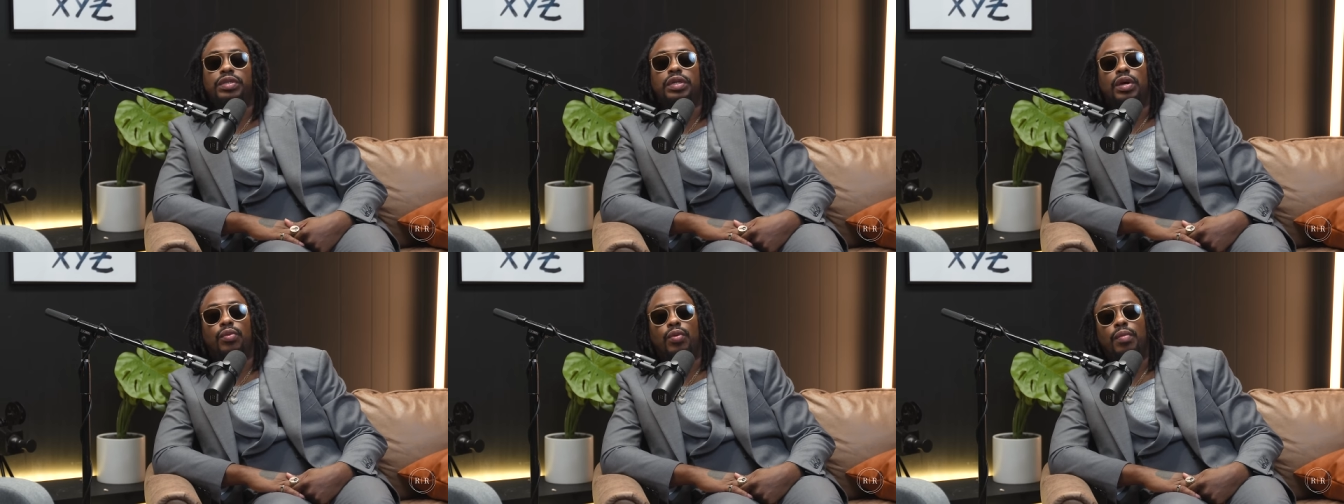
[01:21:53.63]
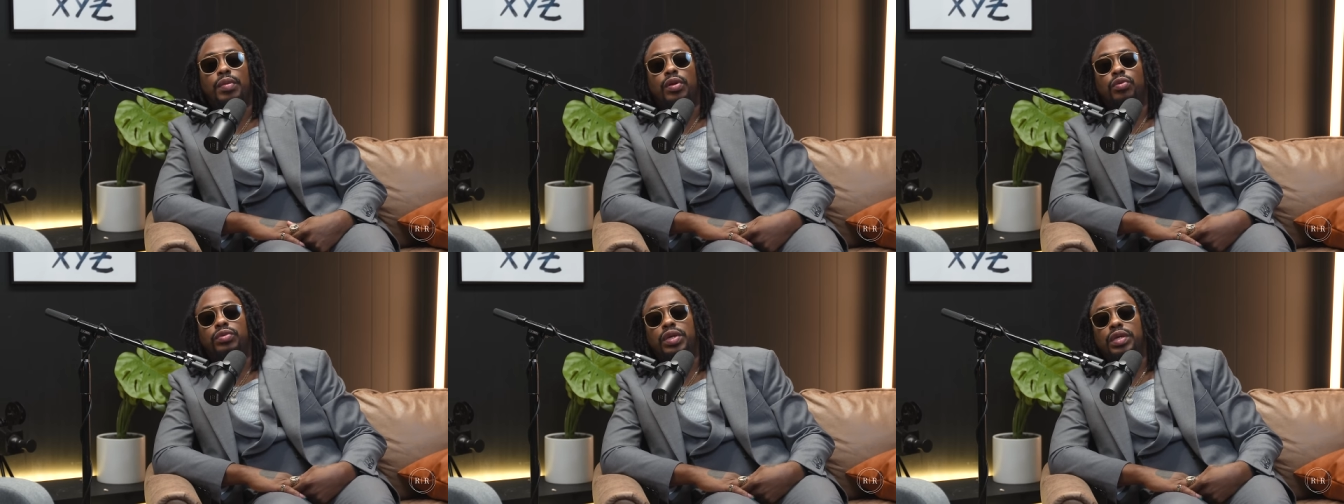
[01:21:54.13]
that women
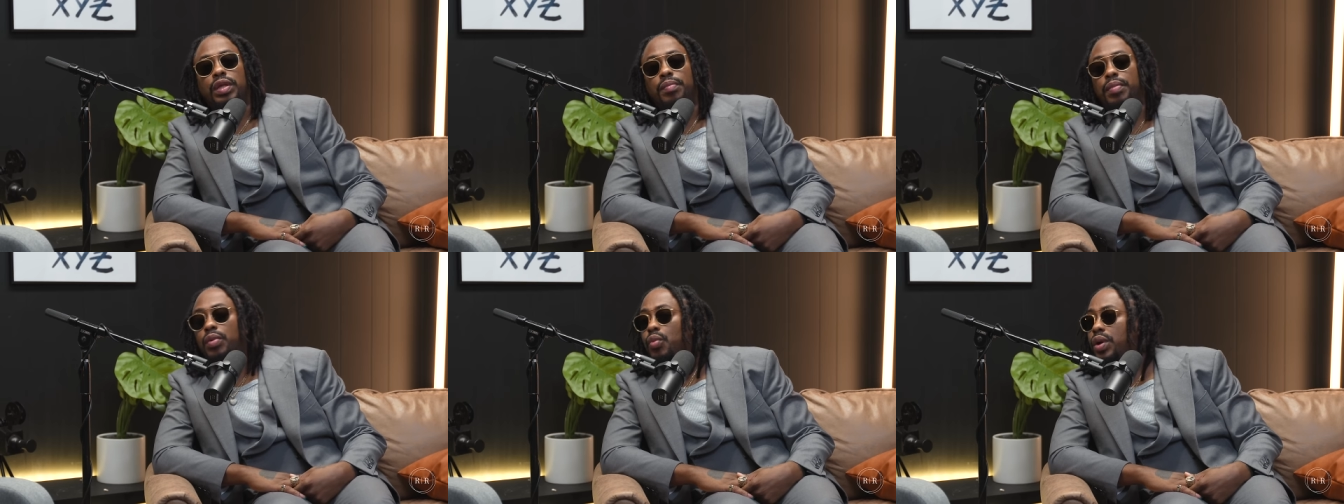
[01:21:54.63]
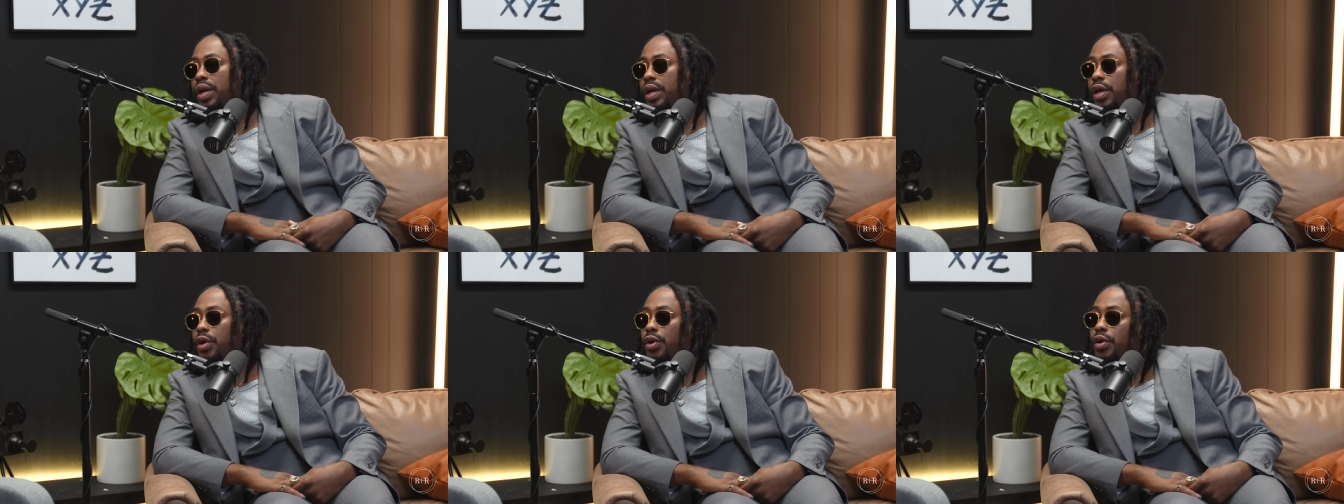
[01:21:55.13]
don't think that men want to
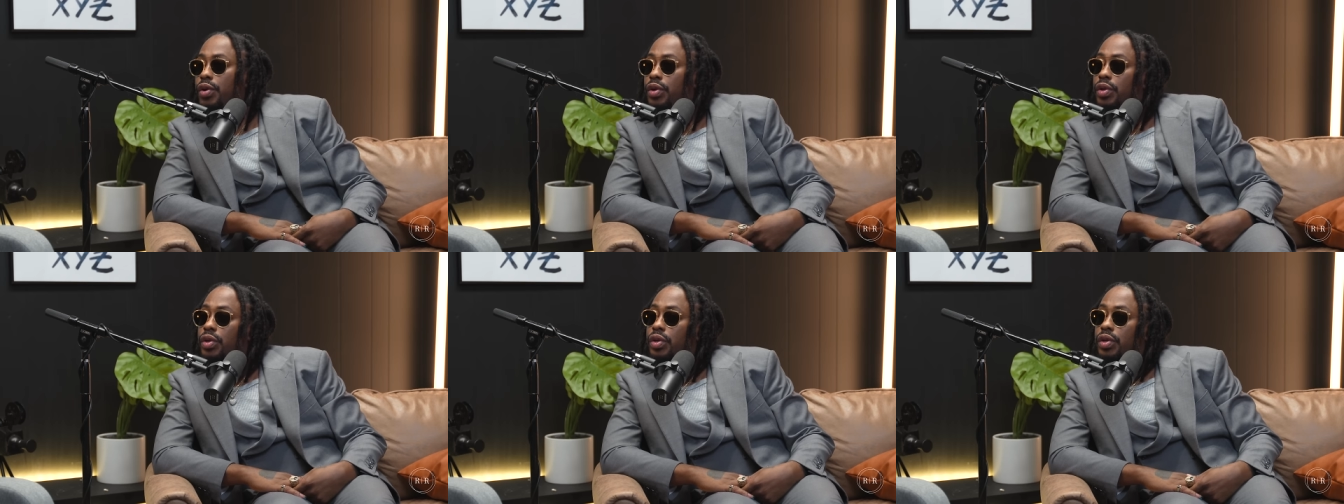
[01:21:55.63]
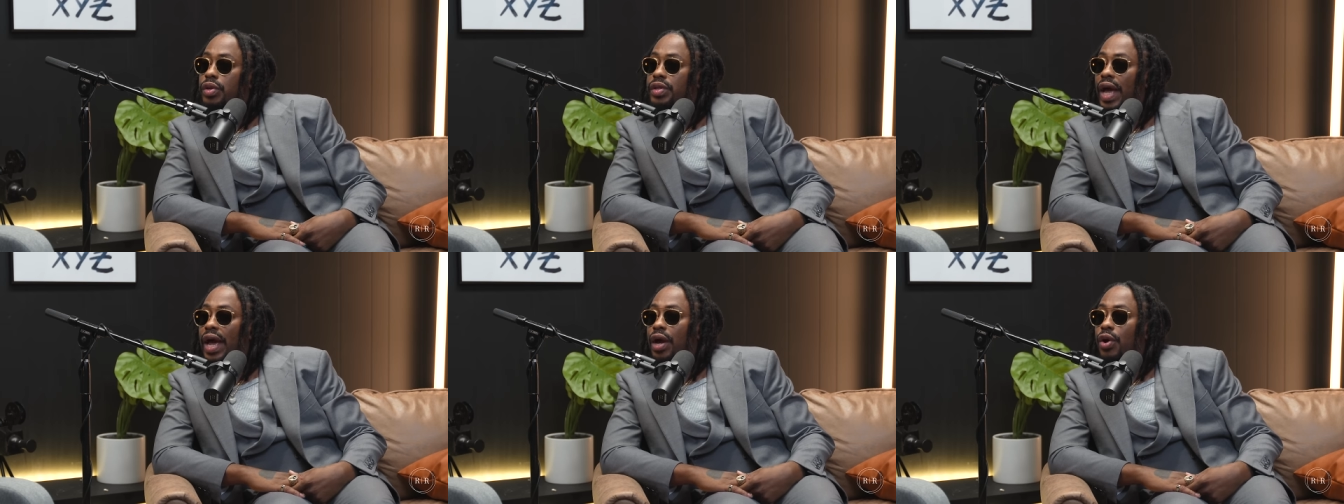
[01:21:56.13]
hear
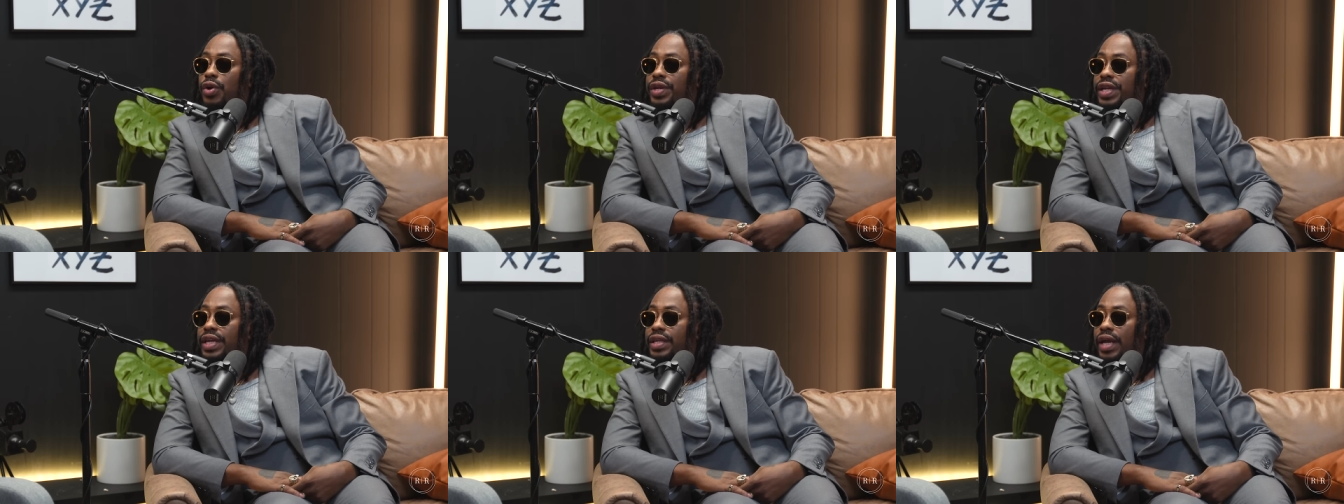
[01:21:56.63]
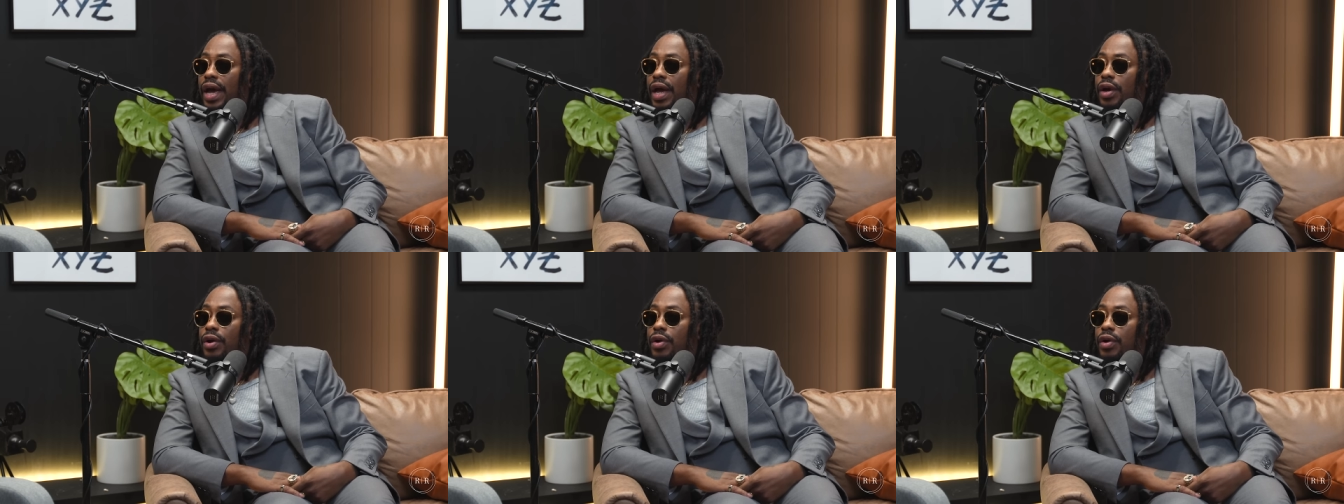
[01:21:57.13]
that or need that,